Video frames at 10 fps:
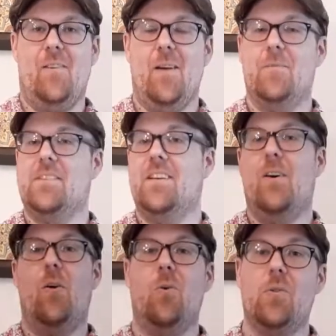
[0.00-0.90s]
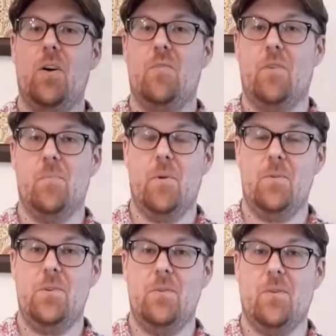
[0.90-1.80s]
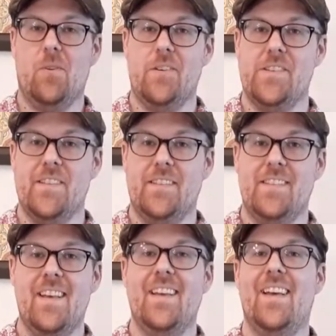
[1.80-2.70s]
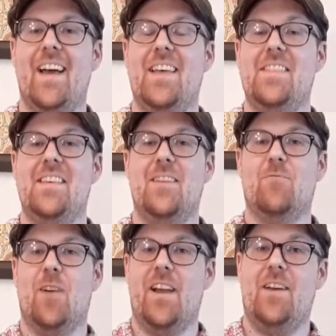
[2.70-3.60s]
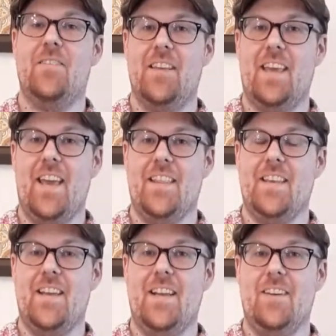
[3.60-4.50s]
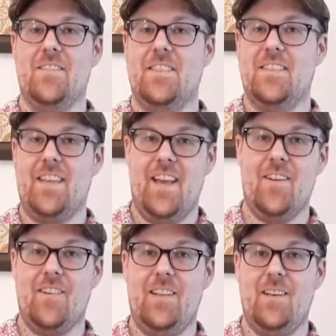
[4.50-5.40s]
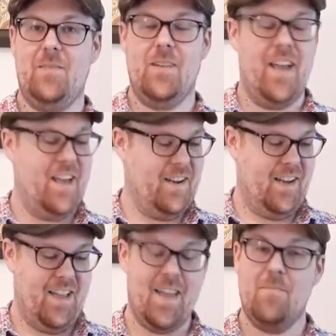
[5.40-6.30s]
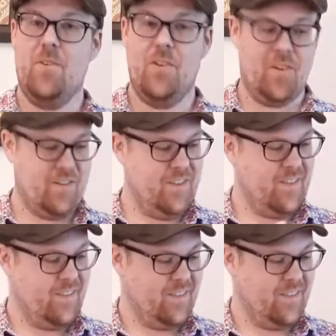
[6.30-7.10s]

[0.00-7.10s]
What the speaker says: I was gonna hold off on Motu Origins, and then right out the gate, they announced Scare Glow, and I am hooked.